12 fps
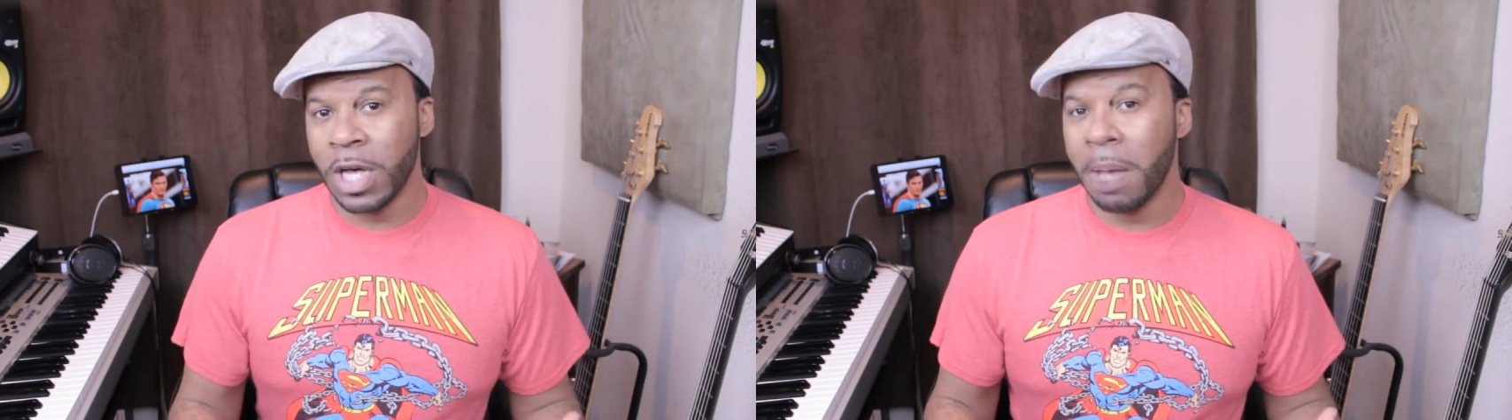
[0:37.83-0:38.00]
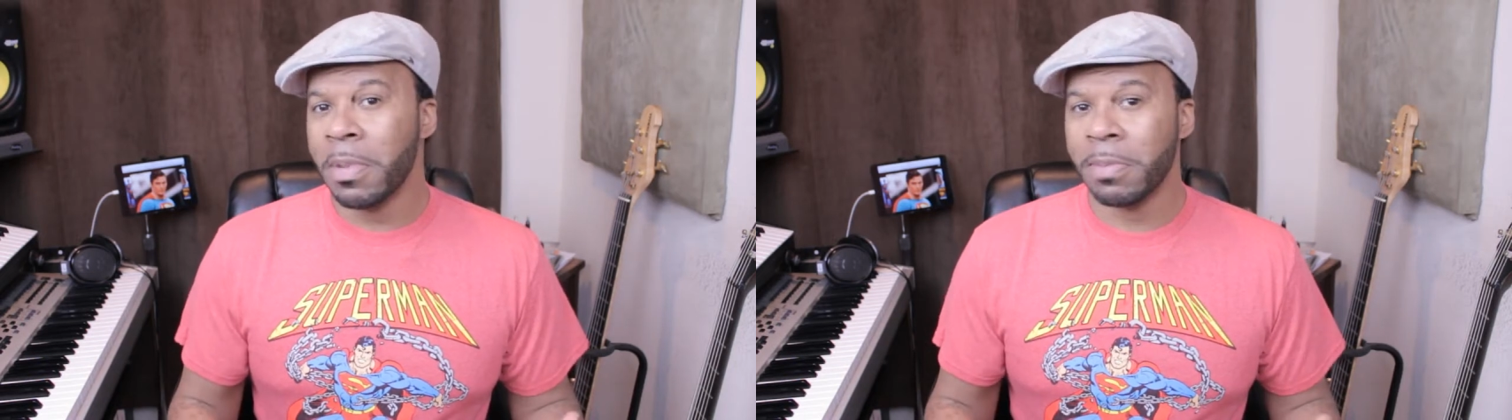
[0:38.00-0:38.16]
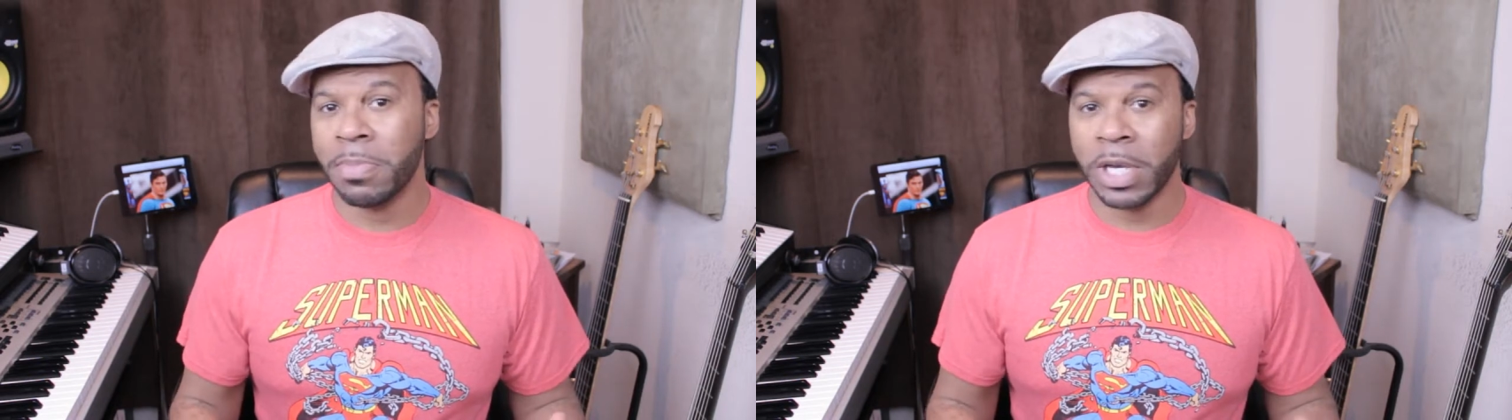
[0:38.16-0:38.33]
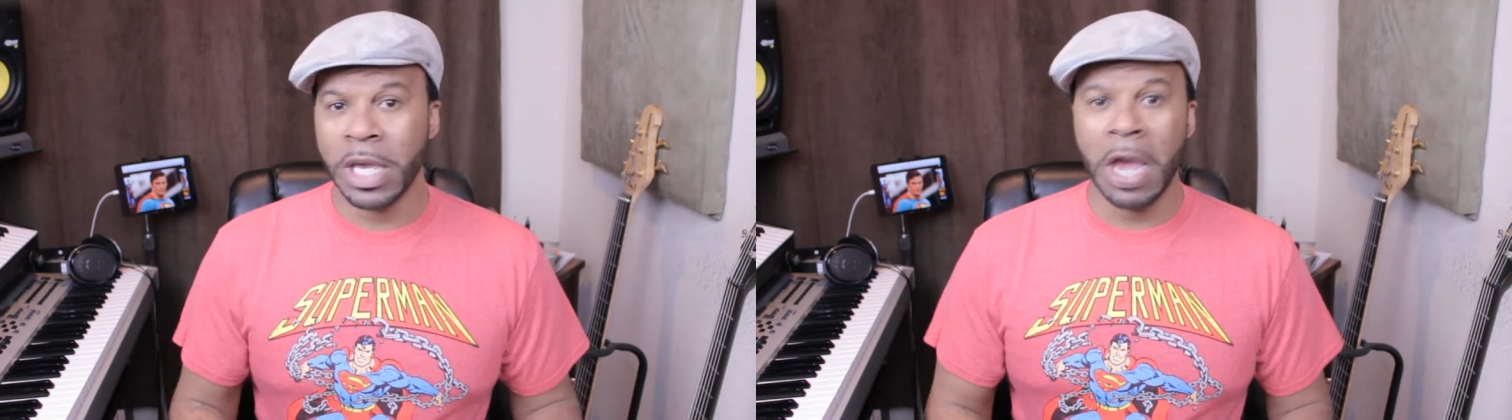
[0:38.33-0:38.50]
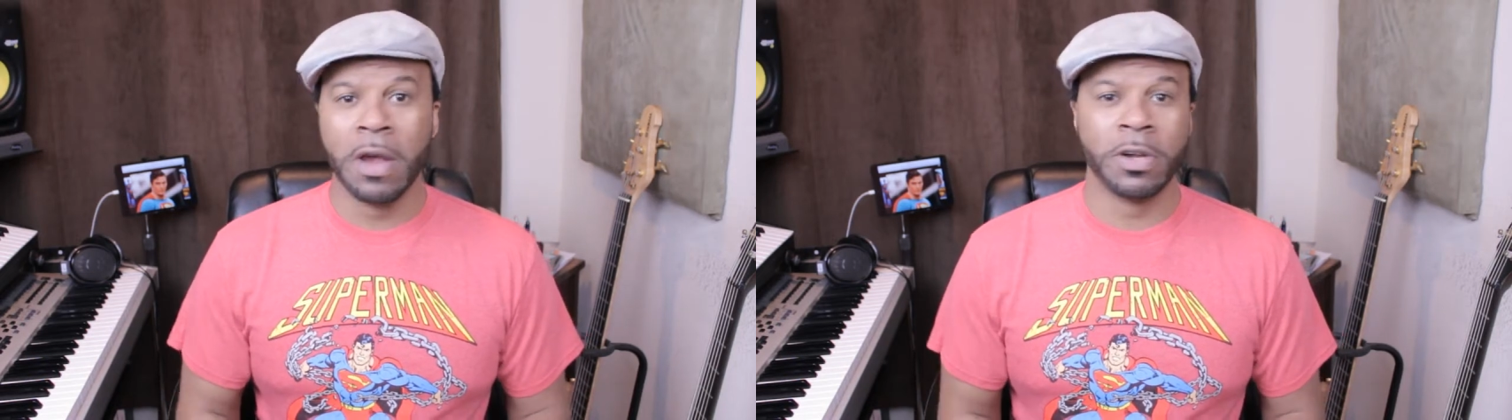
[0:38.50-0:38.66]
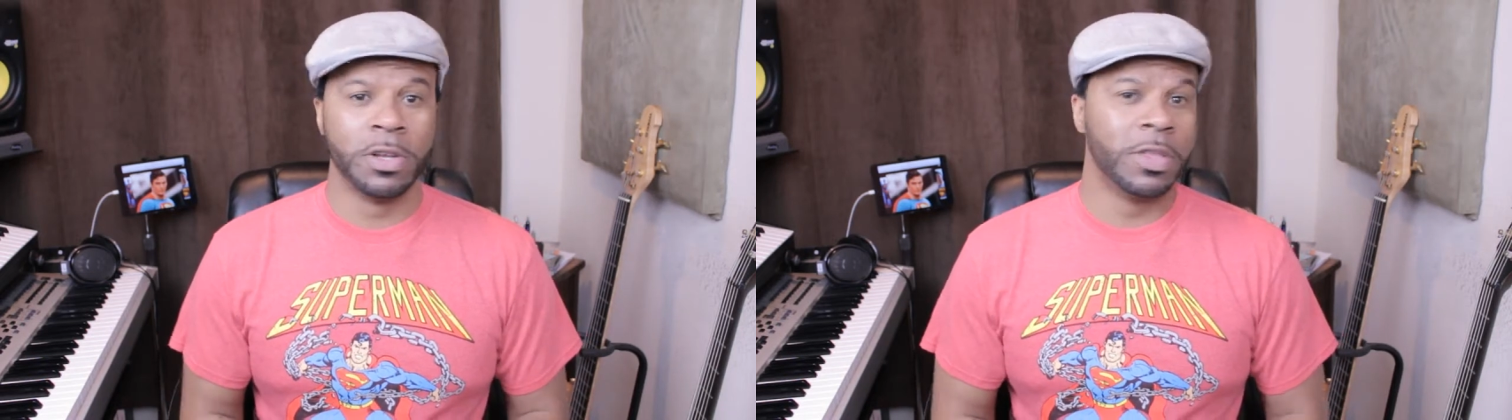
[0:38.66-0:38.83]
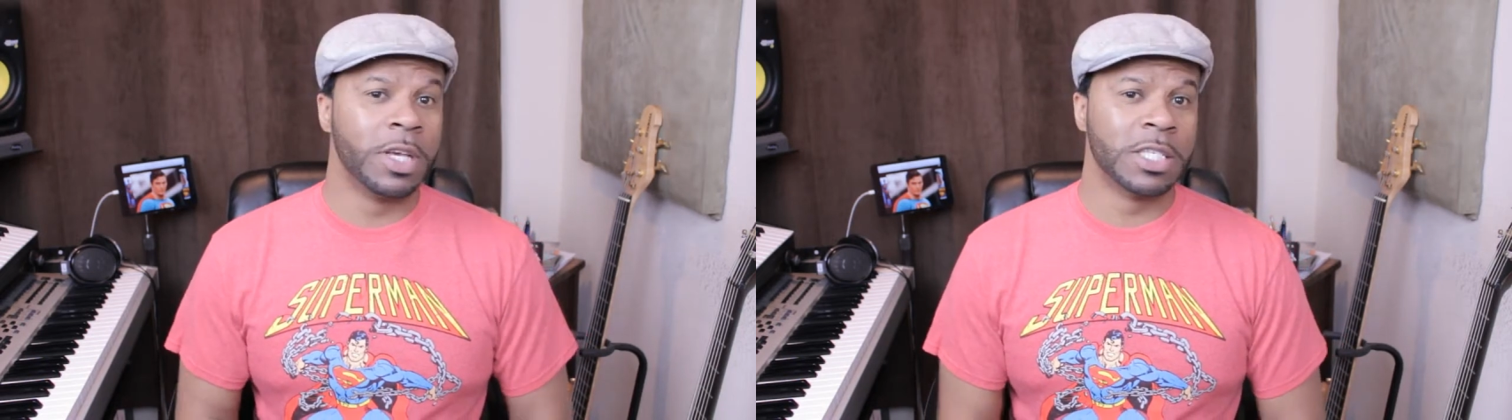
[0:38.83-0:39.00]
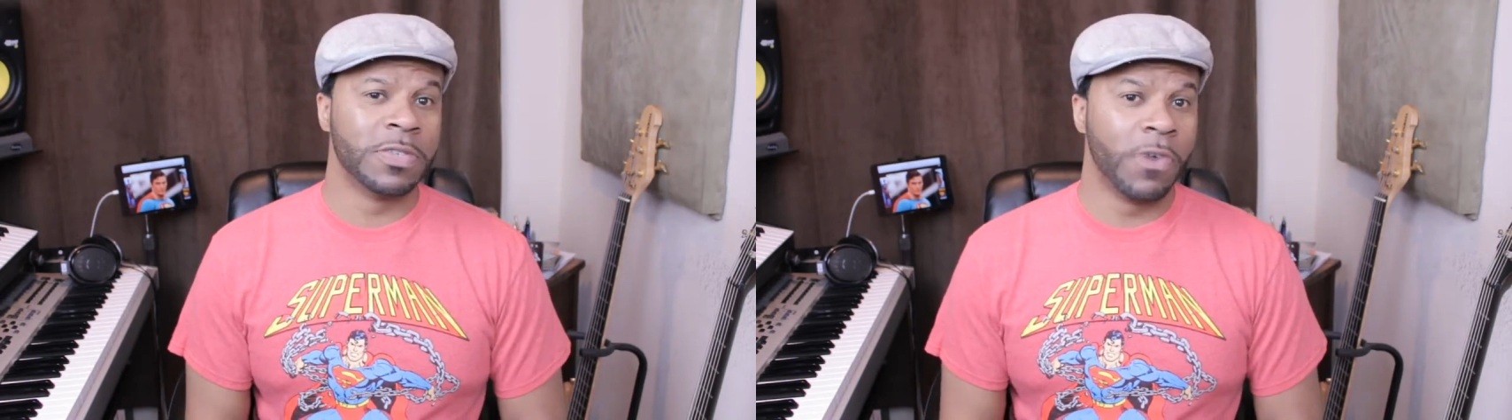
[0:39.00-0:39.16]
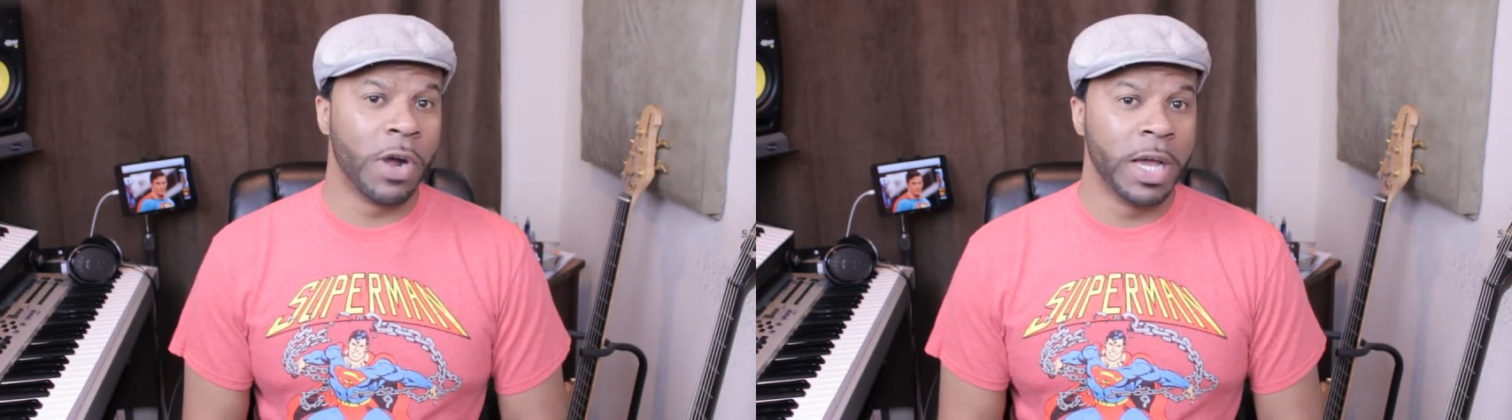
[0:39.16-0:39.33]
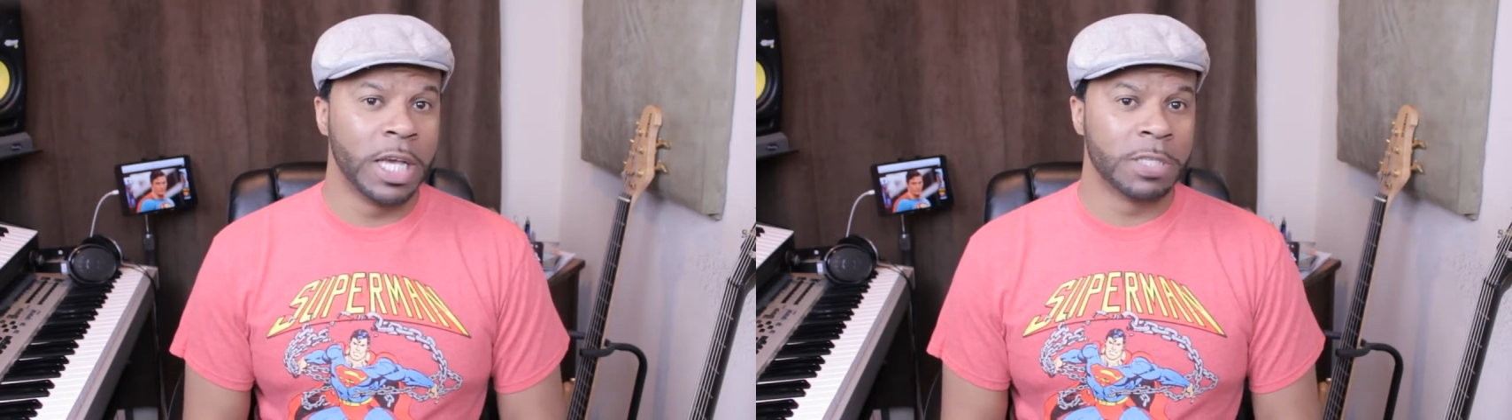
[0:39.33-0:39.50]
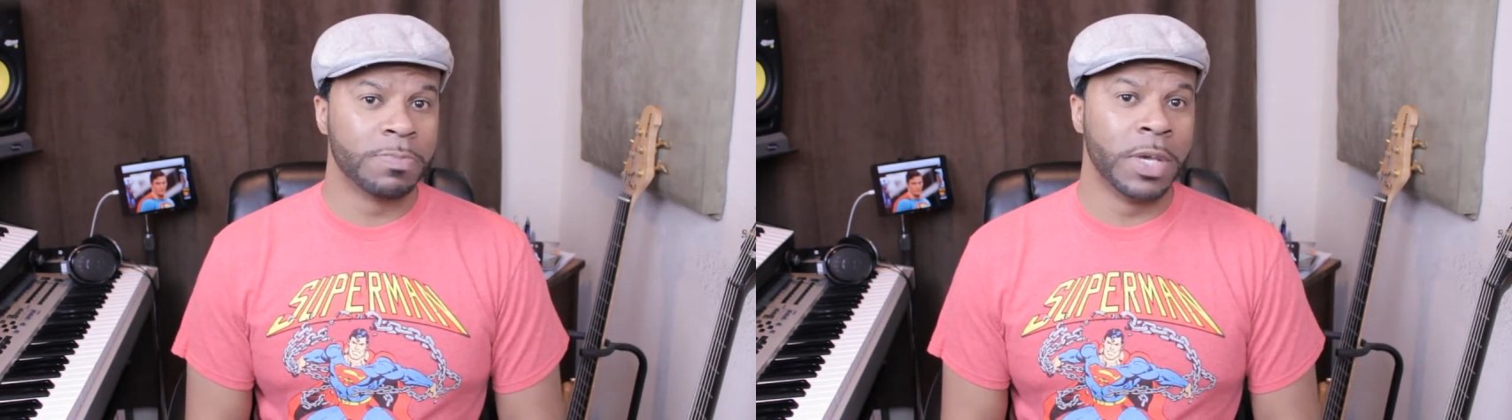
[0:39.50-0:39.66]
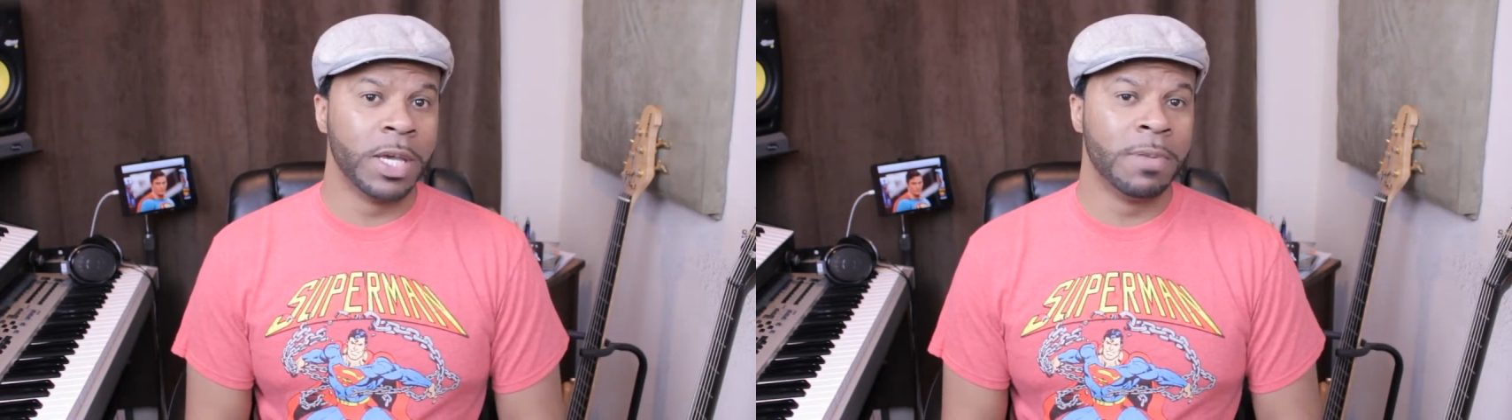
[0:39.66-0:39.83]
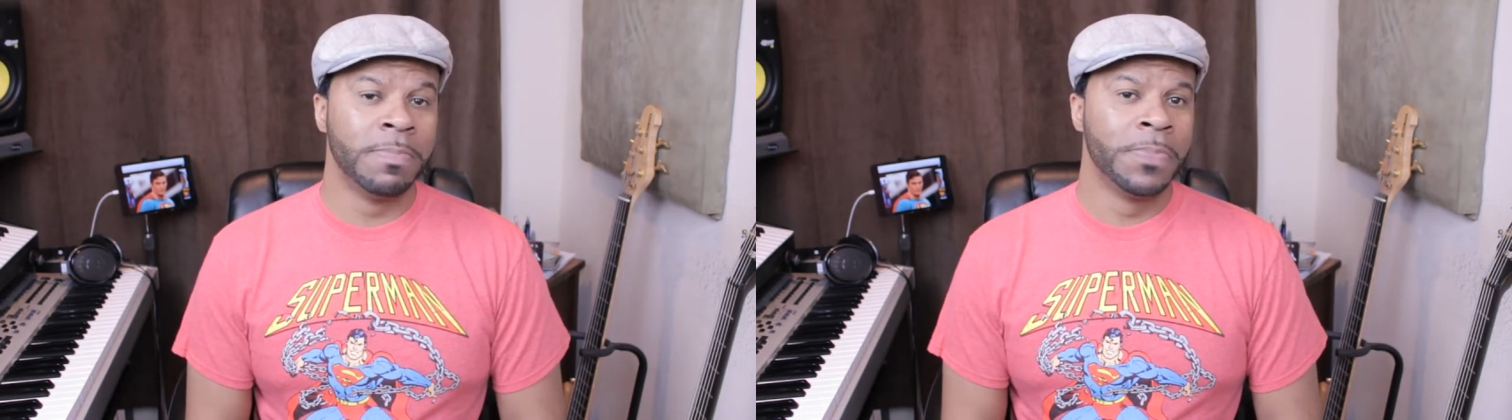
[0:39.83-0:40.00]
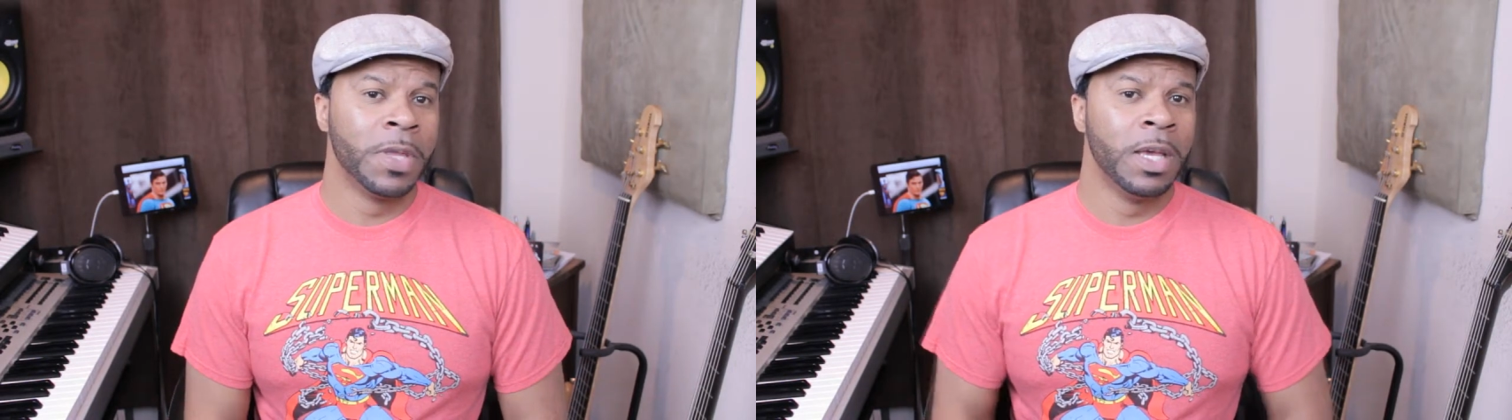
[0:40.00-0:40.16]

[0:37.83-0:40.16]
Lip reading: comic book character thus far has been,